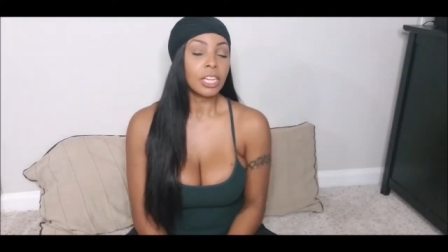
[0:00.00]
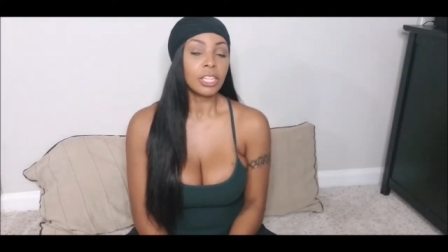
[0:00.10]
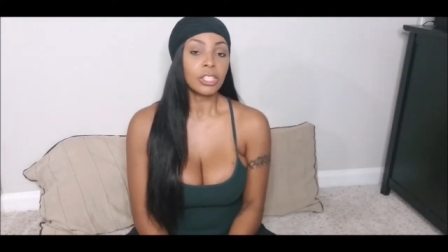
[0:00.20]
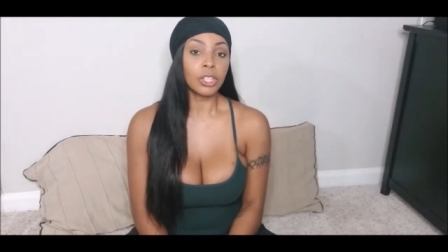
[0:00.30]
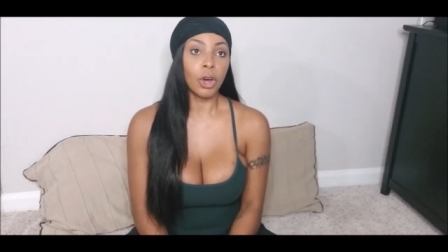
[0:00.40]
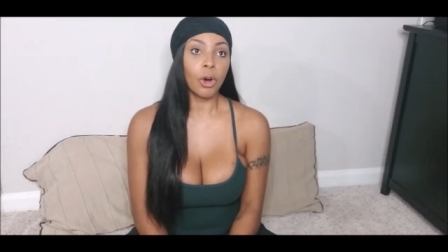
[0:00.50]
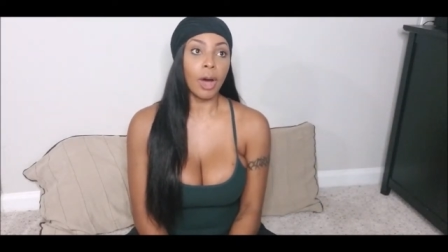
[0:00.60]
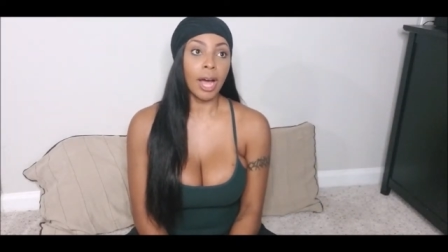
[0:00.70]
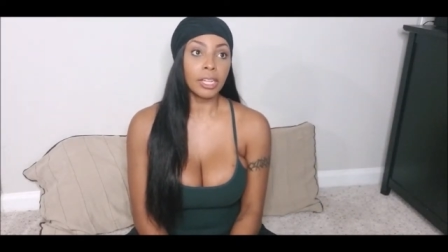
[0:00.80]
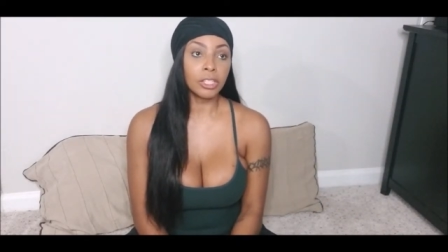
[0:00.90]

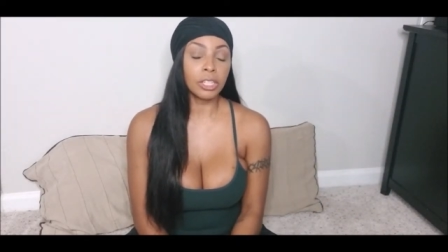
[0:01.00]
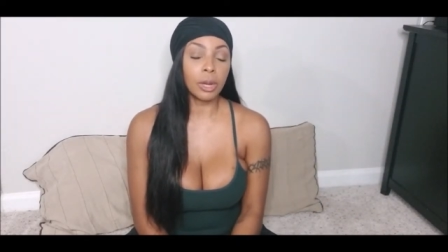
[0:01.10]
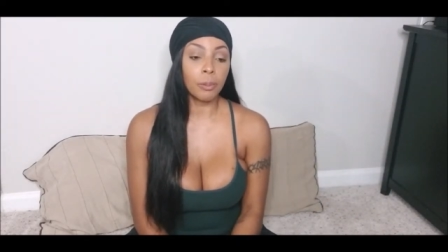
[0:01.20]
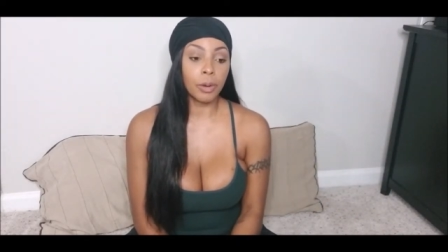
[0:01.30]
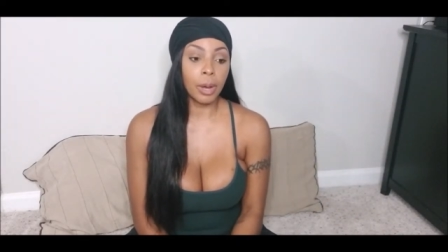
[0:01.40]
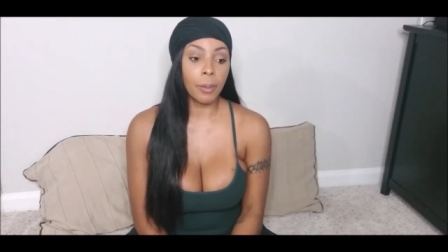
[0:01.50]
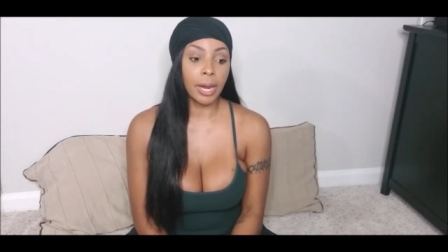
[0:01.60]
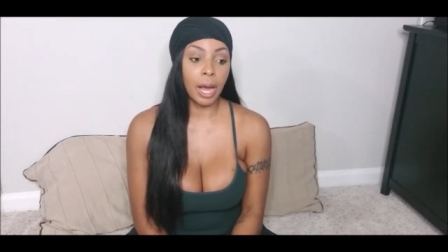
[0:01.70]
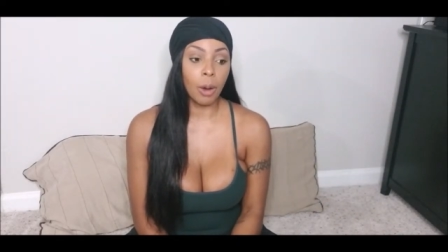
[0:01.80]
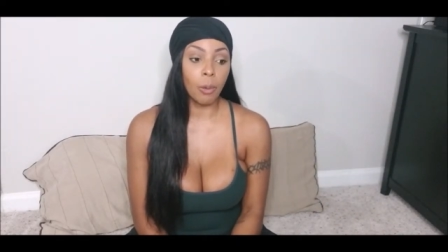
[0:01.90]
So I jump up
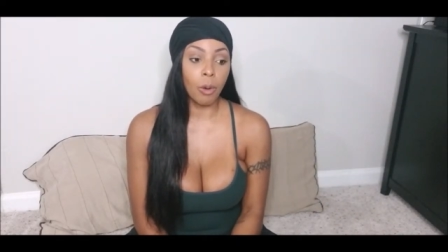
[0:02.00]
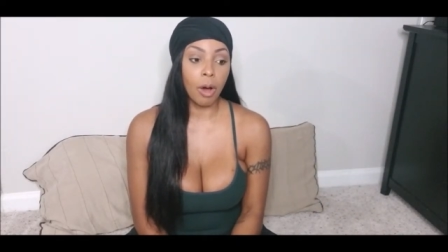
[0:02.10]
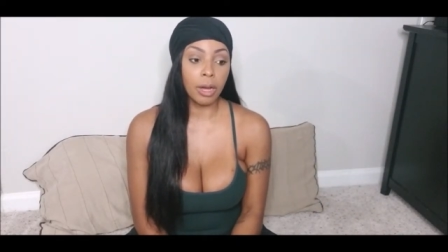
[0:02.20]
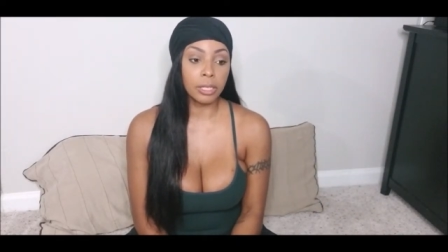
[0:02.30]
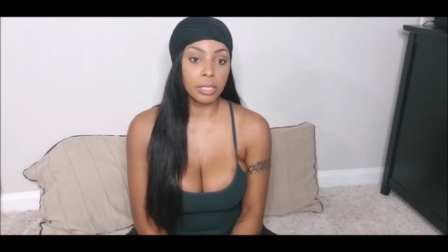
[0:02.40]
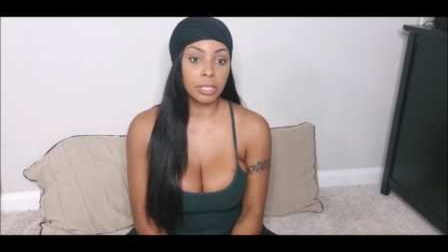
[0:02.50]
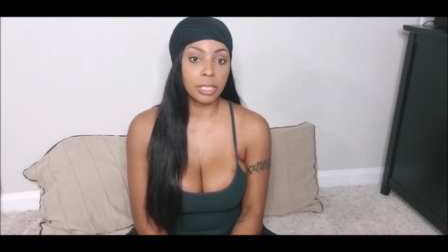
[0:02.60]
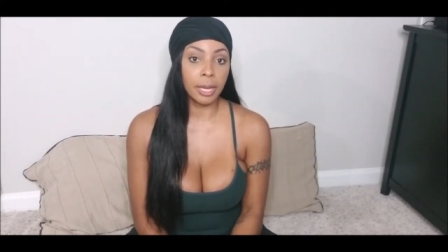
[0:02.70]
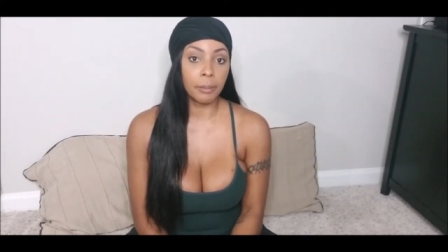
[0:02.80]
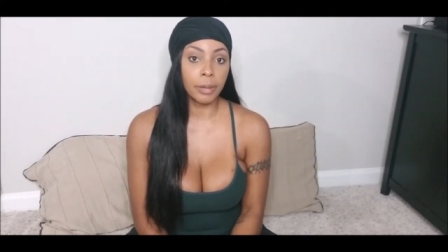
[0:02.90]
and I walk into the
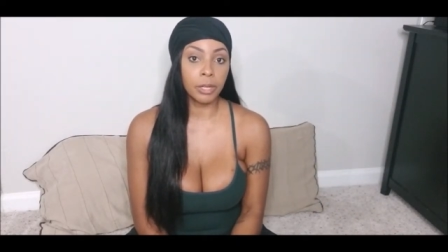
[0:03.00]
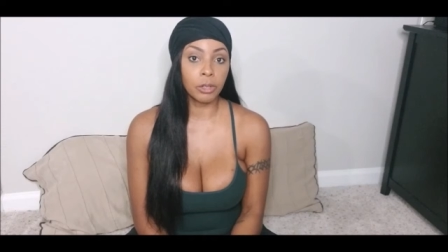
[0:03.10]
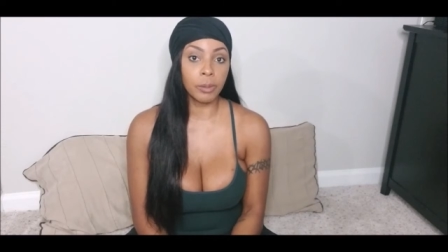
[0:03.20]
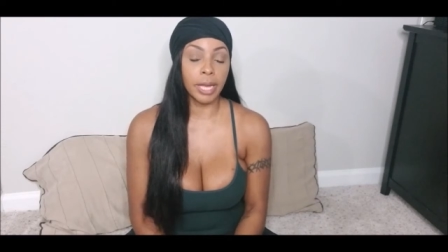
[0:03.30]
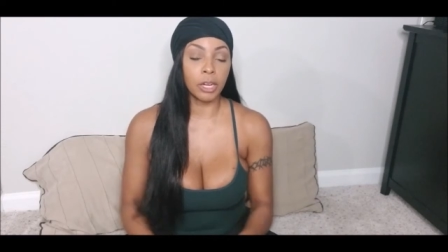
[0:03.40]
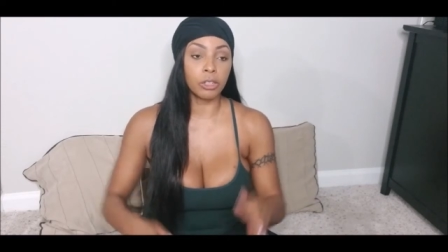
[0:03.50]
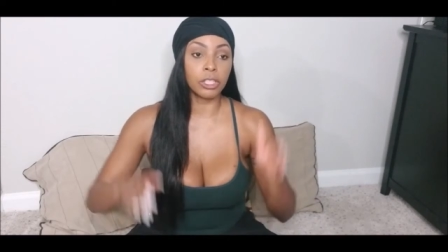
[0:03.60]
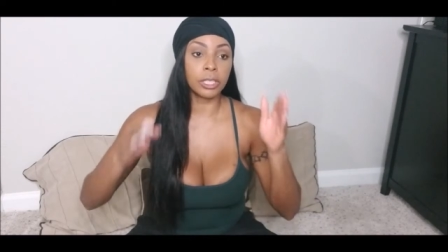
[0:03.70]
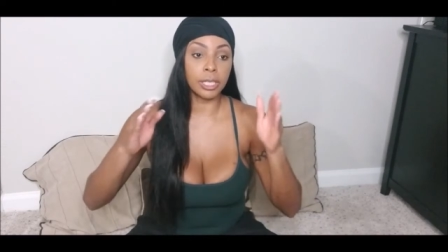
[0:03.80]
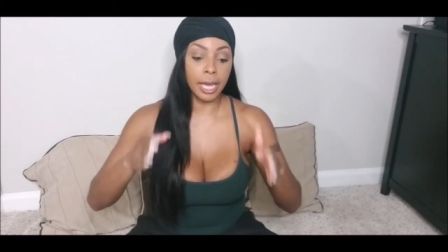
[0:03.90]
second bedroom and they're
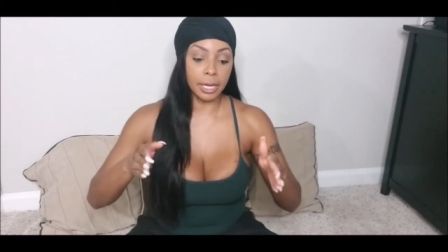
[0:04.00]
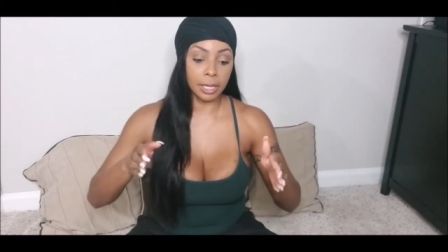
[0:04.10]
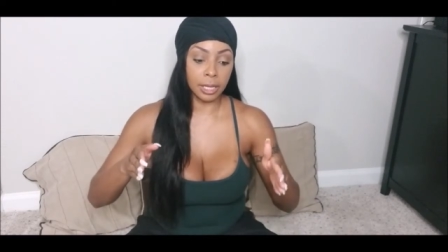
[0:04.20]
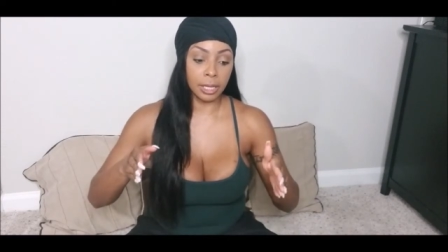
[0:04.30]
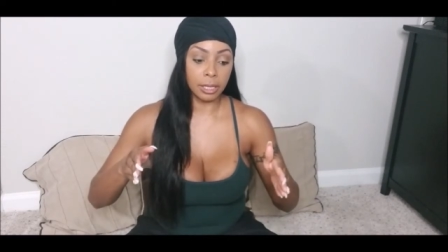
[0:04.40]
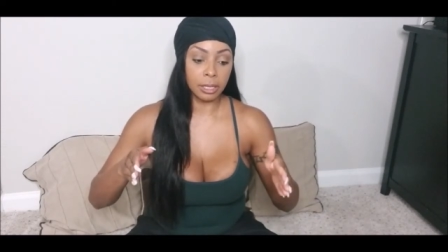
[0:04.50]
sitting